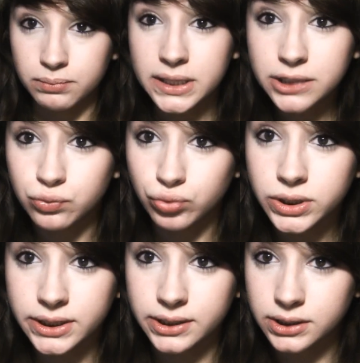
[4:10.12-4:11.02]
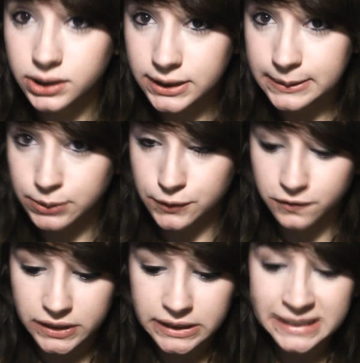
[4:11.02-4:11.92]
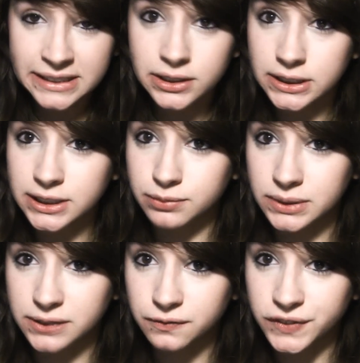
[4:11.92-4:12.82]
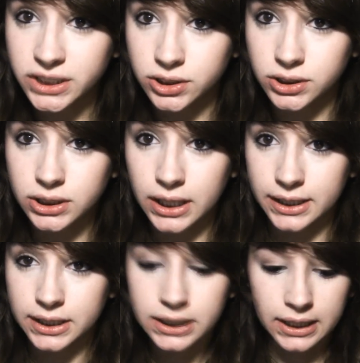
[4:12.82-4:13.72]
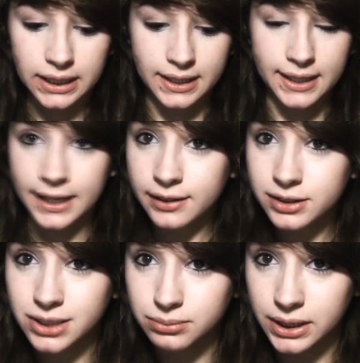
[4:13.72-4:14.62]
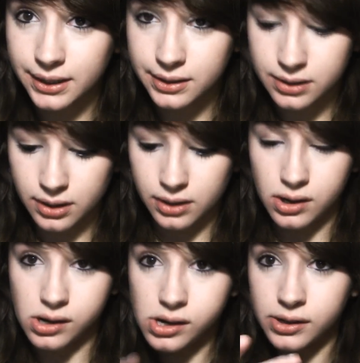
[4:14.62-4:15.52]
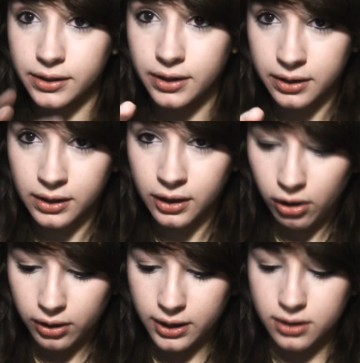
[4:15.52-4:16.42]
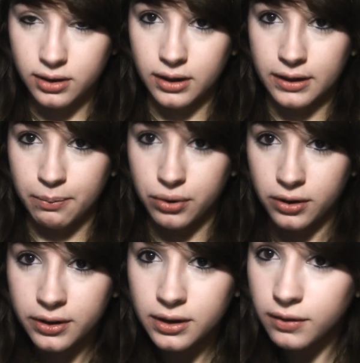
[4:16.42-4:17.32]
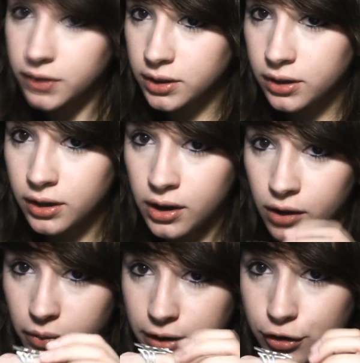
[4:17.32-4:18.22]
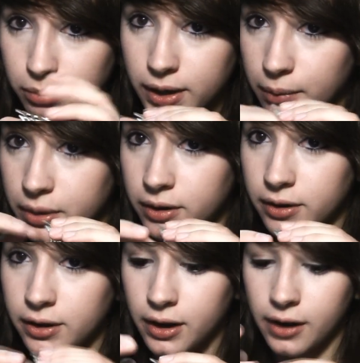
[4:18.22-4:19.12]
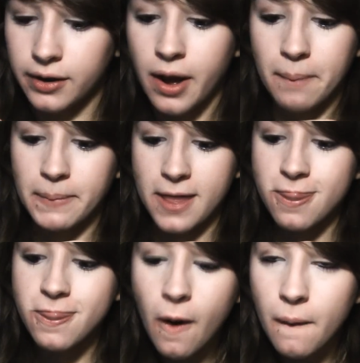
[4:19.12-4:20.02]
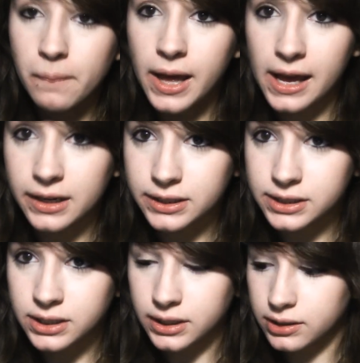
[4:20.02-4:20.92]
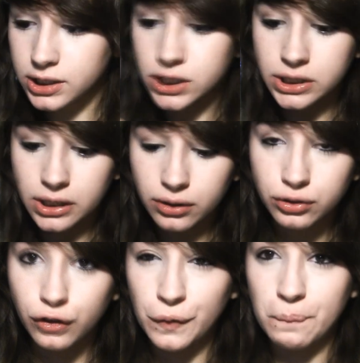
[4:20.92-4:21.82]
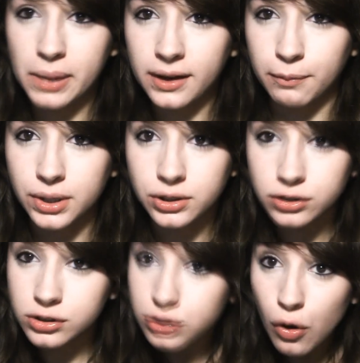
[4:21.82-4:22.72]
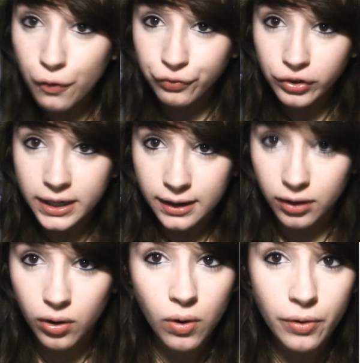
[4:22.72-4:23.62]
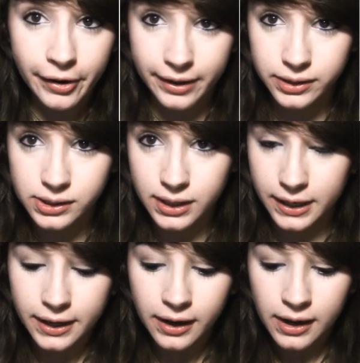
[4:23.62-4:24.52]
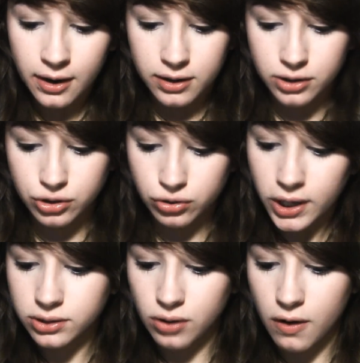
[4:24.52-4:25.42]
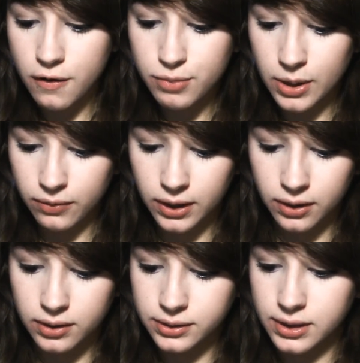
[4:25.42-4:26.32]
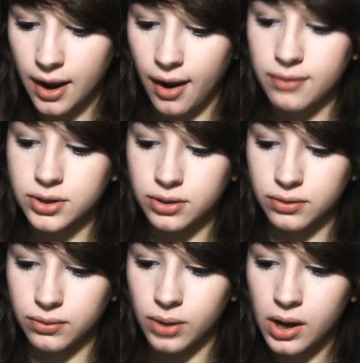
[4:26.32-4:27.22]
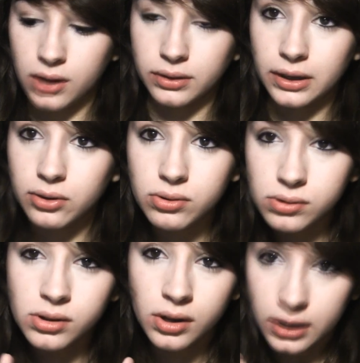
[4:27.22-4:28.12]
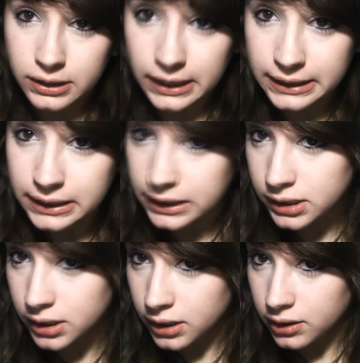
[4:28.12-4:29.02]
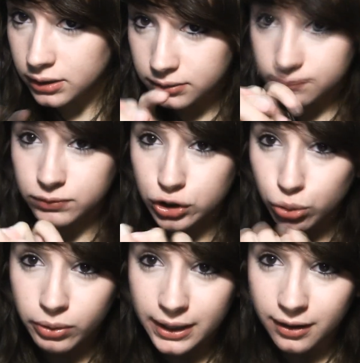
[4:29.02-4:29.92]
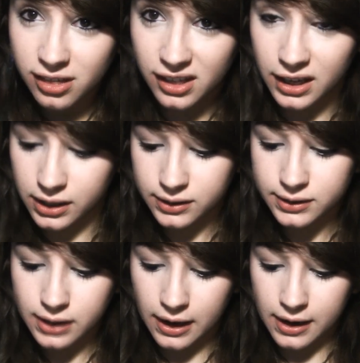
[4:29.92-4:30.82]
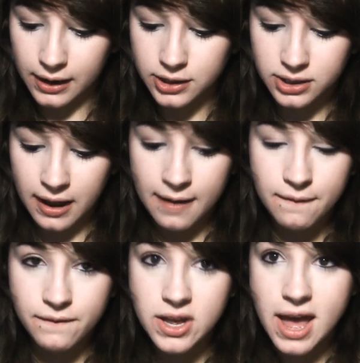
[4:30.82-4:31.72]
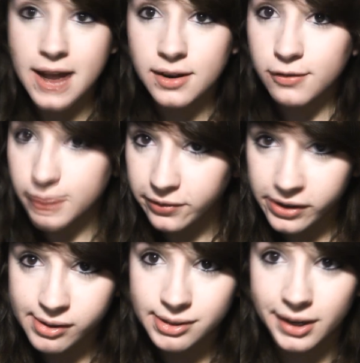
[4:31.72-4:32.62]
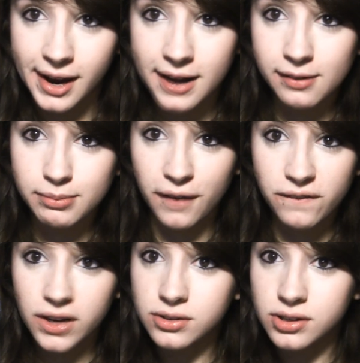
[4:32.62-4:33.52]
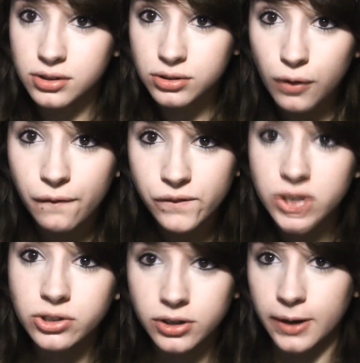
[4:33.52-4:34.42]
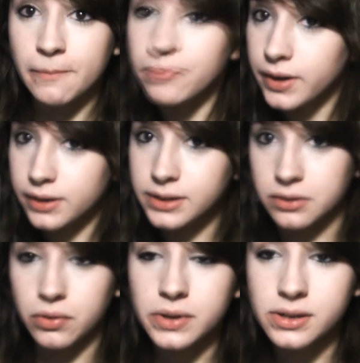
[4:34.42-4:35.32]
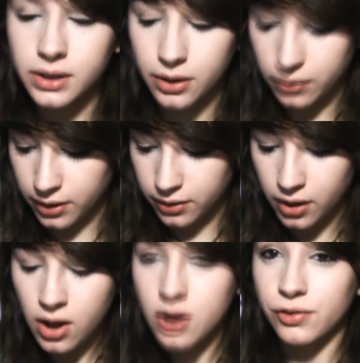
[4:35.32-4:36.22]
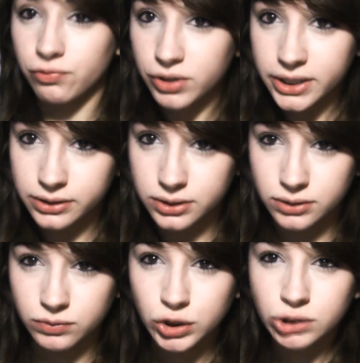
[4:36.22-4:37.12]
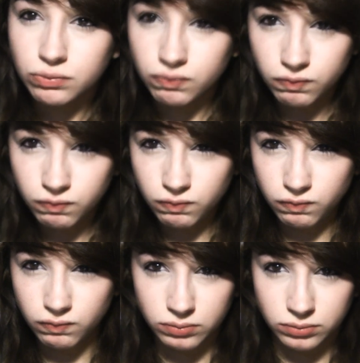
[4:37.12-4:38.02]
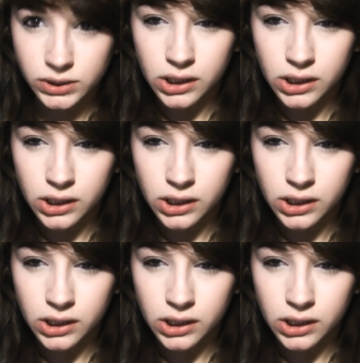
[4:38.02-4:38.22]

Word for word: My ring keeps falling off my finger and I can't make it stay on. I put it on this finger, way too big. Put it on, on my thumb and it's still too big because it's so freaking cold outside. It just shrinks all of my fingers down to little tiny twig things and I just can't fit any of my rings on any of my fingers and it's so frustrating because I always like wearing rings and I'm